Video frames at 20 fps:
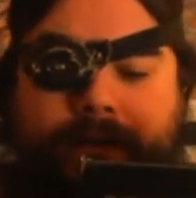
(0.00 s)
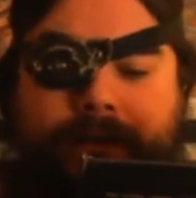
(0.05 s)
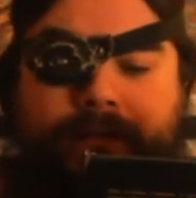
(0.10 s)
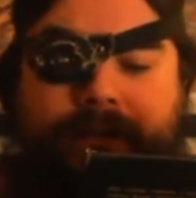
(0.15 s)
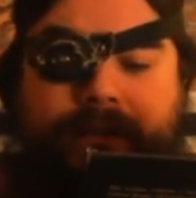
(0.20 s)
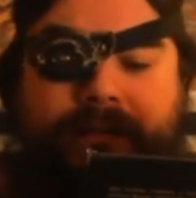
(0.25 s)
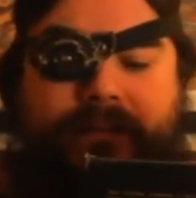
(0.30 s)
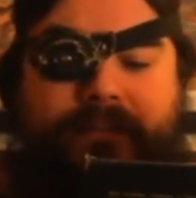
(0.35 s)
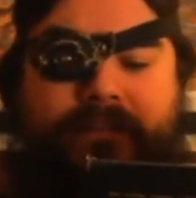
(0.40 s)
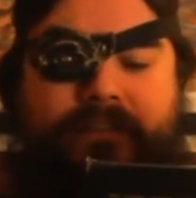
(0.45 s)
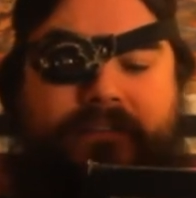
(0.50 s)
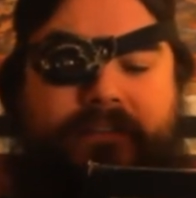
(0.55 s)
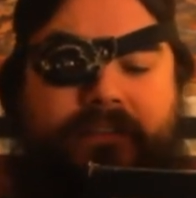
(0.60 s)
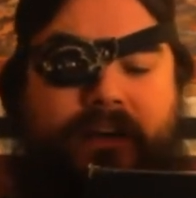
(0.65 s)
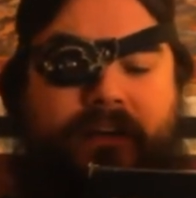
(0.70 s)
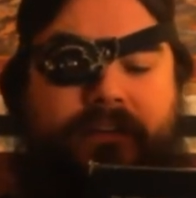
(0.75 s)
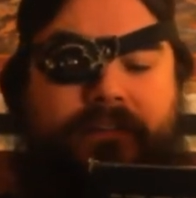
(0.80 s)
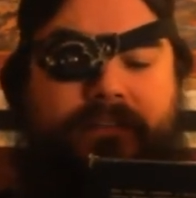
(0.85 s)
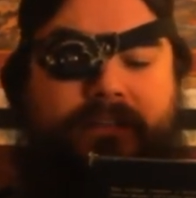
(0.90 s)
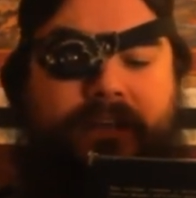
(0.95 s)
that it is
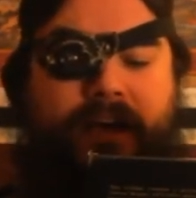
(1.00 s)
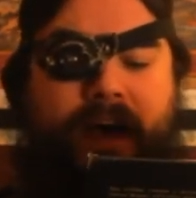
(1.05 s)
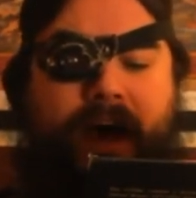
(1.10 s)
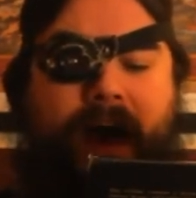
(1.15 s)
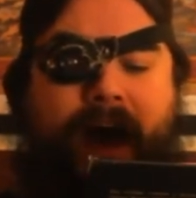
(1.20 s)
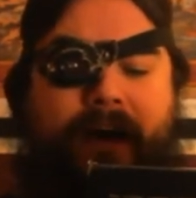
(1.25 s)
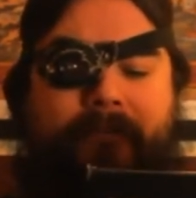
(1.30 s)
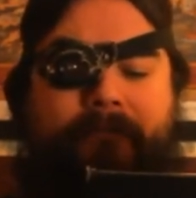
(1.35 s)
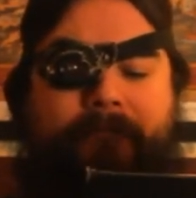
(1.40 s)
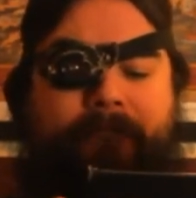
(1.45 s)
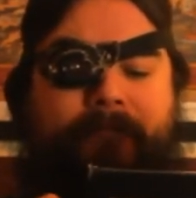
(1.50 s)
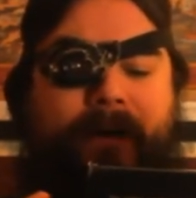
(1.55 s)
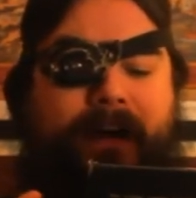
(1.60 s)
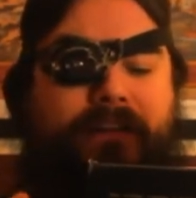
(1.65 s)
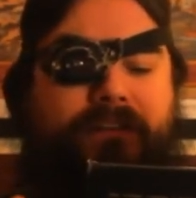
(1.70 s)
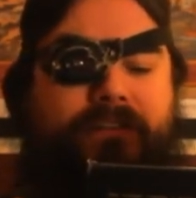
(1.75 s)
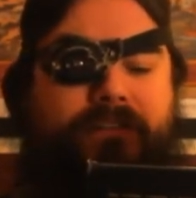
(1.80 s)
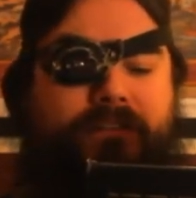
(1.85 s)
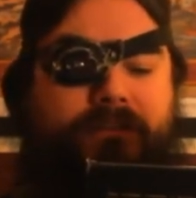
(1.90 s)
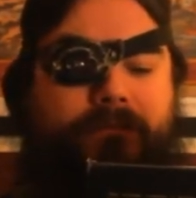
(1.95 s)
not a
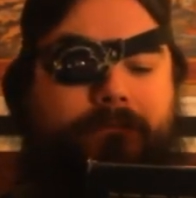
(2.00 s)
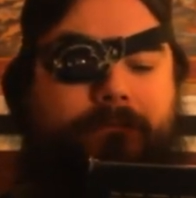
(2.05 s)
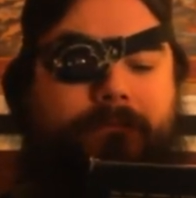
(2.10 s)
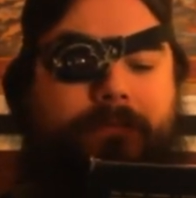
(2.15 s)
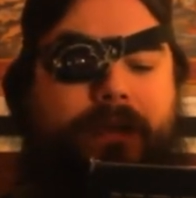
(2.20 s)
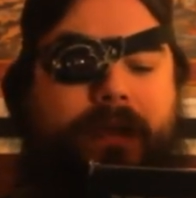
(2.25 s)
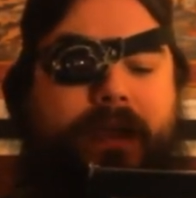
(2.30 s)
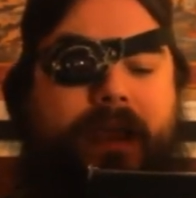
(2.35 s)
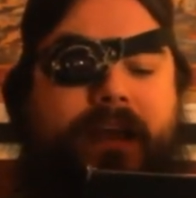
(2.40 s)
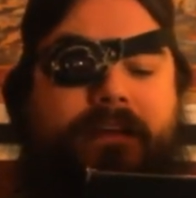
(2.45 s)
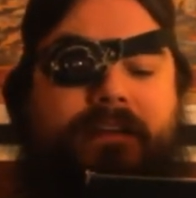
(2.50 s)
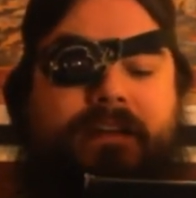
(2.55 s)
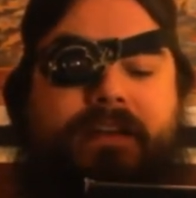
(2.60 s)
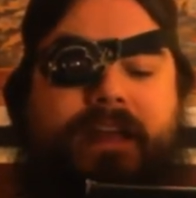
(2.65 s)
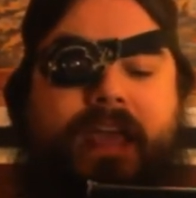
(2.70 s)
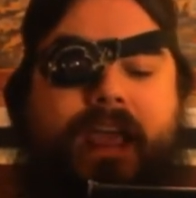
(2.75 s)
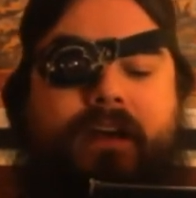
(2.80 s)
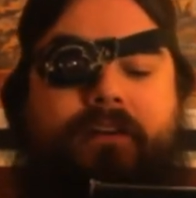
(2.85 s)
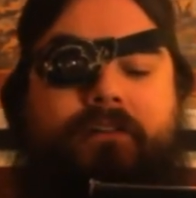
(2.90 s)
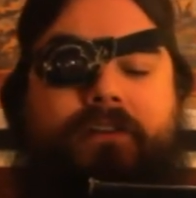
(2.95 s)
phantom in an
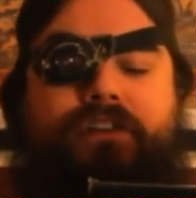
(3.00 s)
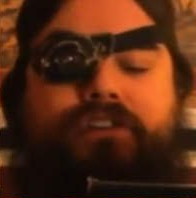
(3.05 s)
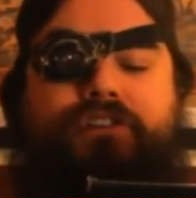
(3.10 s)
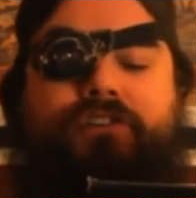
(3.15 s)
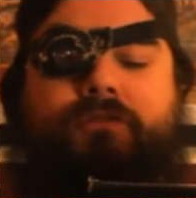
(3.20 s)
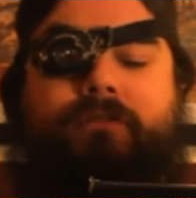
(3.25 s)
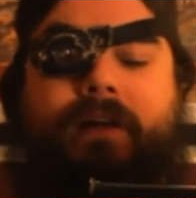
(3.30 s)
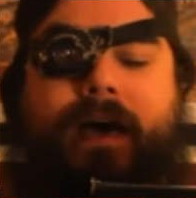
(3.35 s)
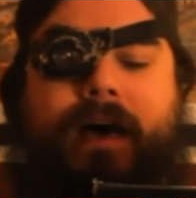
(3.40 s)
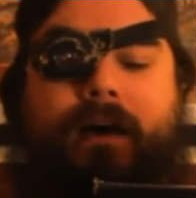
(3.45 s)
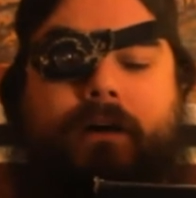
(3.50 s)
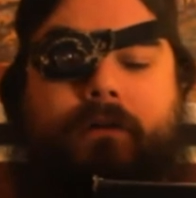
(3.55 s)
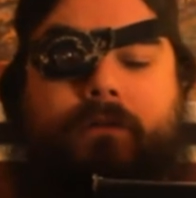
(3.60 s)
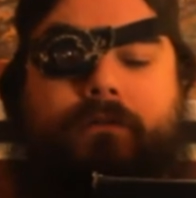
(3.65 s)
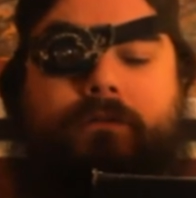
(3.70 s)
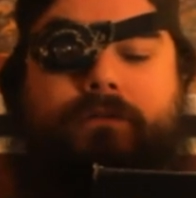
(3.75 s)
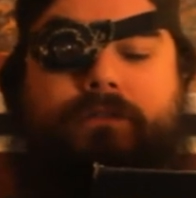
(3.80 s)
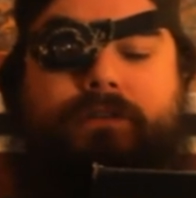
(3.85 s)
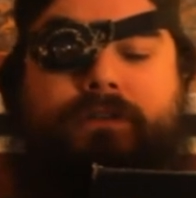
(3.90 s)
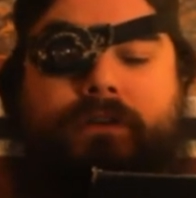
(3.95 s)
airy
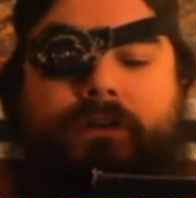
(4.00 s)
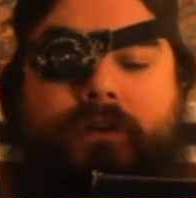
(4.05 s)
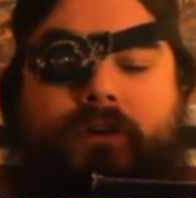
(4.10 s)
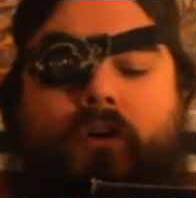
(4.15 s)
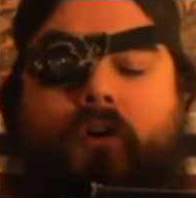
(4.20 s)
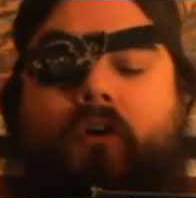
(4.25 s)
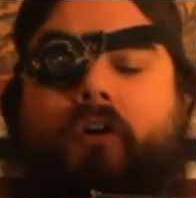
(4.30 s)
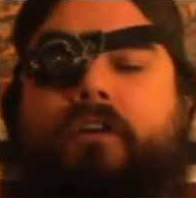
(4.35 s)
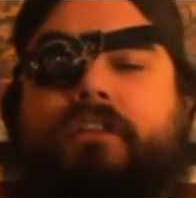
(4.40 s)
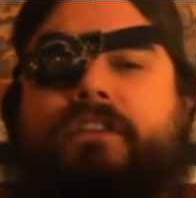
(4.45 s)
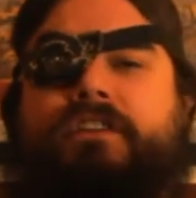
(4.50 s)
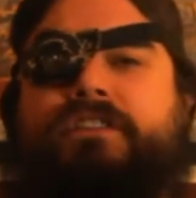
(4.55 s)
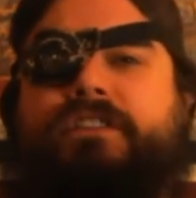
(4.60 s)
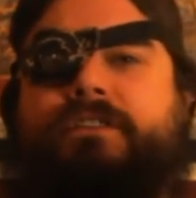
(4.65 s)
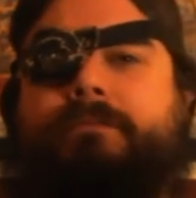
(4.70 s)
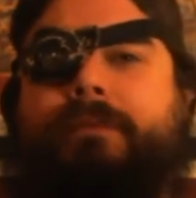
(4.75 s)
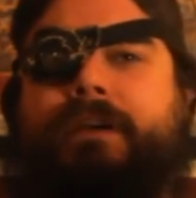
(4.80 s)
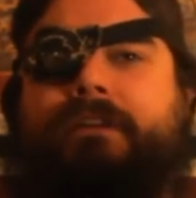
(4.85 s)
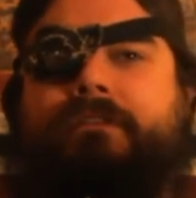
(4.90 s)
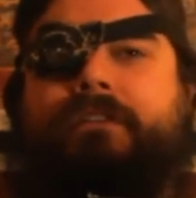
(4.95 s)
shroud, or the
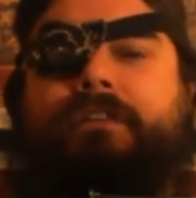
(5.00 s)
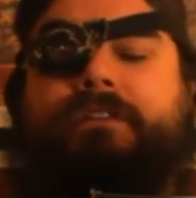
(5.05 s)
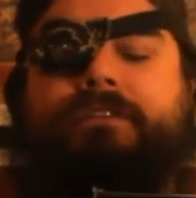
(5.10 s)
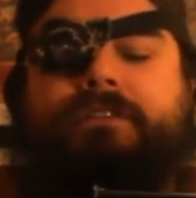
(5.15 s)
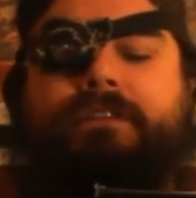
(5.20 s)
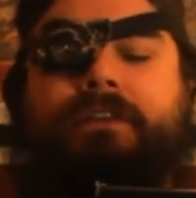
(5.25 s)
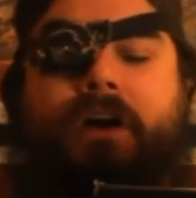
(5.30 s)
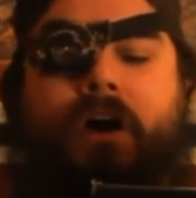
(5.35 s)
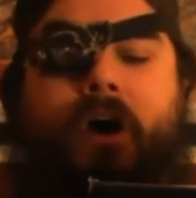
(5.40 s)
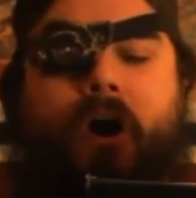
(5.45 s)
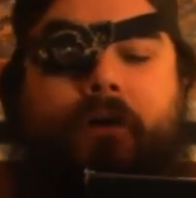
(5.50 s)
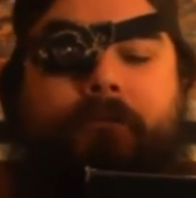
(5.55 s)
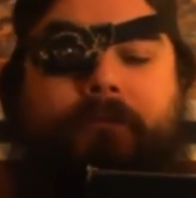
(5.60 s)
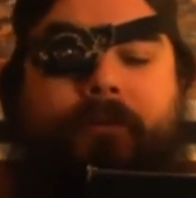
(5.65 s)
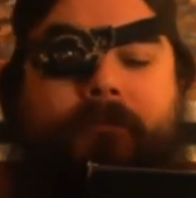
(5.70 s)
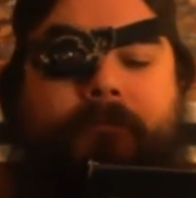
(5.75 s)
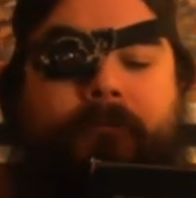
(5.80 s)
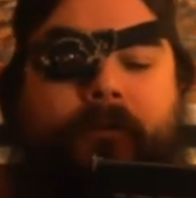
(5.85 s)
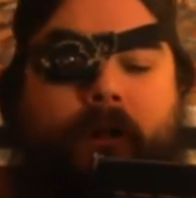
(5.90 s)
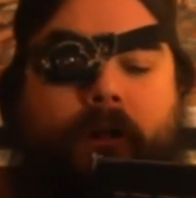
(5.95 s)
spirit of
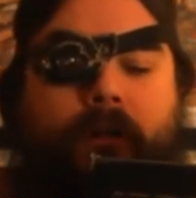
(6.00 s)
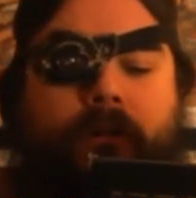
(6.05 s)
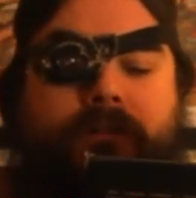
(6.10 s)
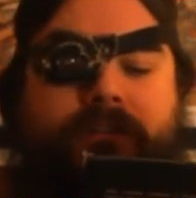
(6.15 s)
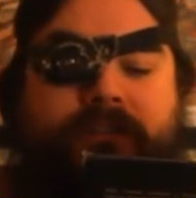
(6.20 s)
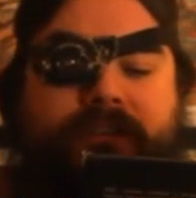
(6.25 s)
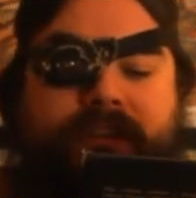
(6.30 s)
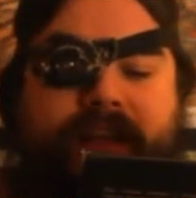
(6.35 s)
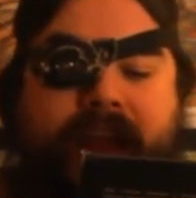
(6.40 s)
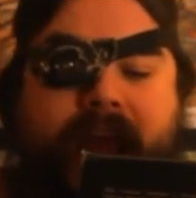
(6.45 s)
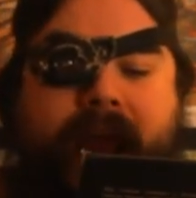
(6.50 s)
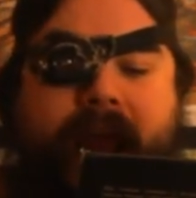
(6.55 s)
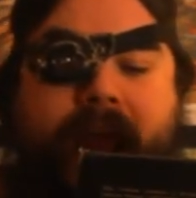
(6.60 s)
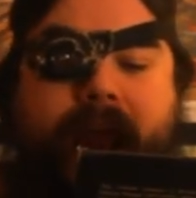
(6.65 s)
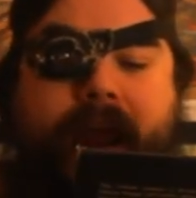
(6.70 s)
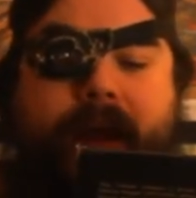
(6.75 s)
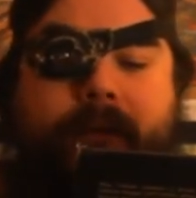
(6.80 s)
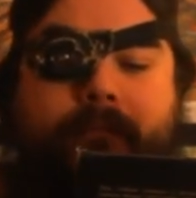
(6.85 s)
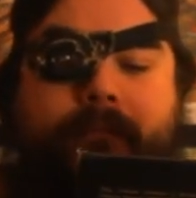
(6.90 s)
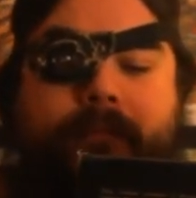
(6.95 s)
a false
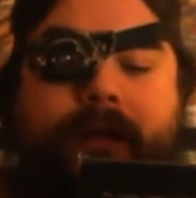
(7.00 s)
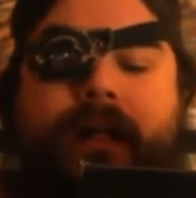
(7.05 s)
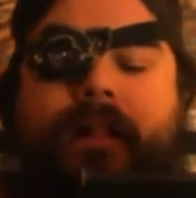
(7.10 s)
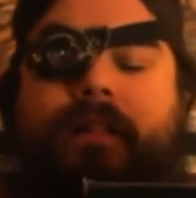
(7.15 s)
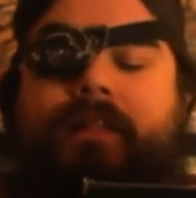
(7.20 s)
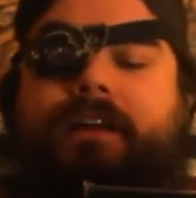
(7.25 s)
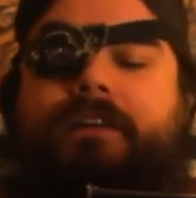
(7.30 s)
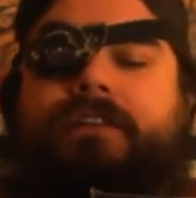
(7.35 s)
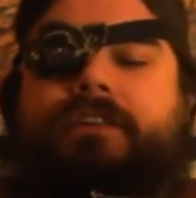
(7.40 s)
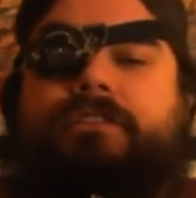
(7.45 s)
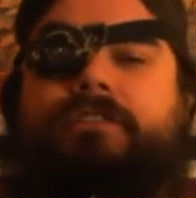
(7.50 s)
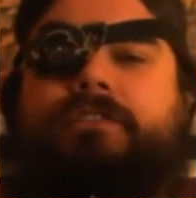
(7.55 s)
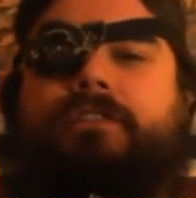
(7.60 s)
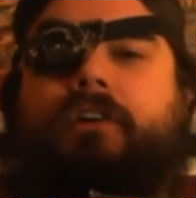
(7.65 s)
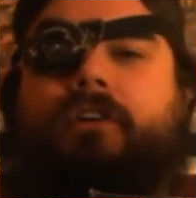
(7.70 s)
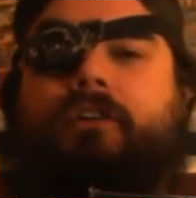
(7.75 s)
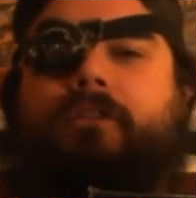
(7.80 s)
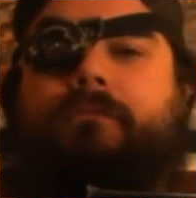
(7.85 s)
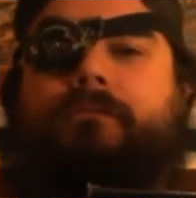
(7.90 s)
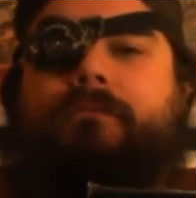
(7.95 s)
name that has
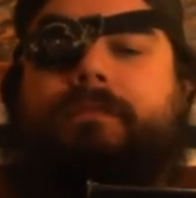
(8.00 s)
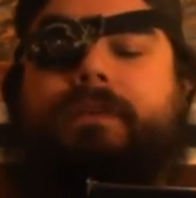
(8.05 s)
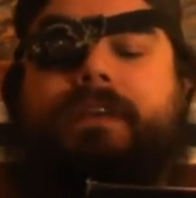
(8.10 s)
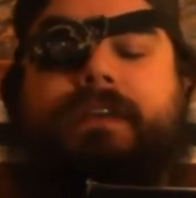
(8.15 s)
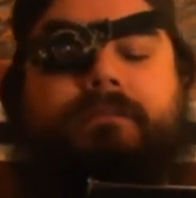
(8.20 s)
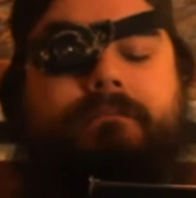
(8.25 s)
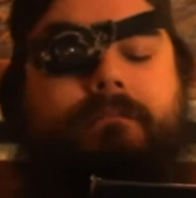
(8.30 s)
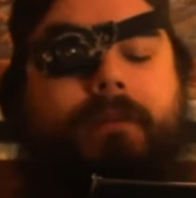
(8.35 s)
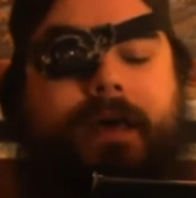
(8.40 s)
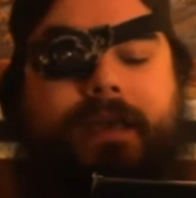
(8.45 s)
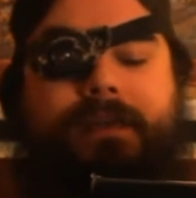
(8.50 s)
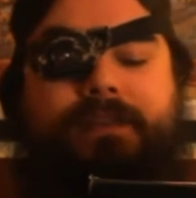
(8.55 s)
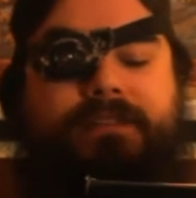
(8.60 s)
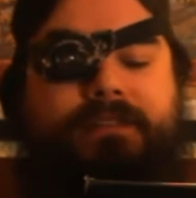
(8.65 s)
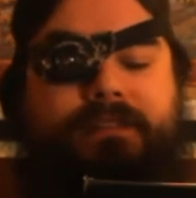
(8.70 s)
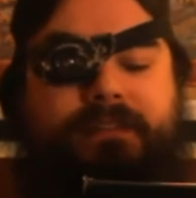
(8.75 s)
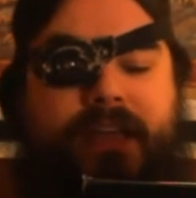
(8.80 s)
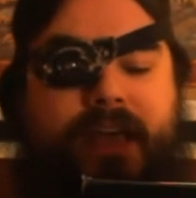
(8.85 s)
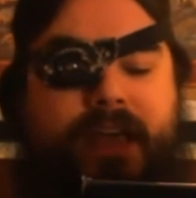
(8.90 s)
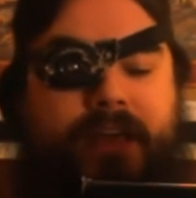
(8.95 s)
come in my
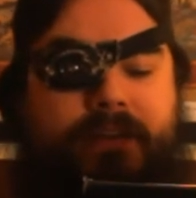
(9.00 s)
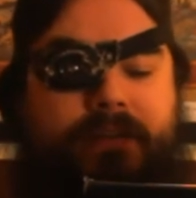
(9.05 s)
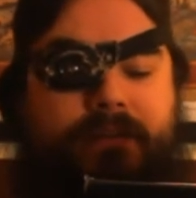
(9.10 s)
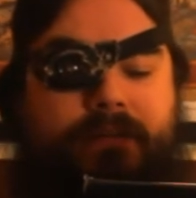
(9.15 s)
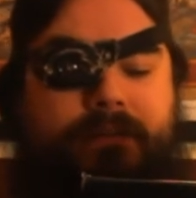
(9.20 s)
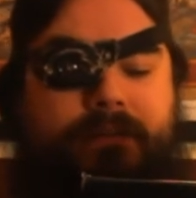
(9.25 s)
stead.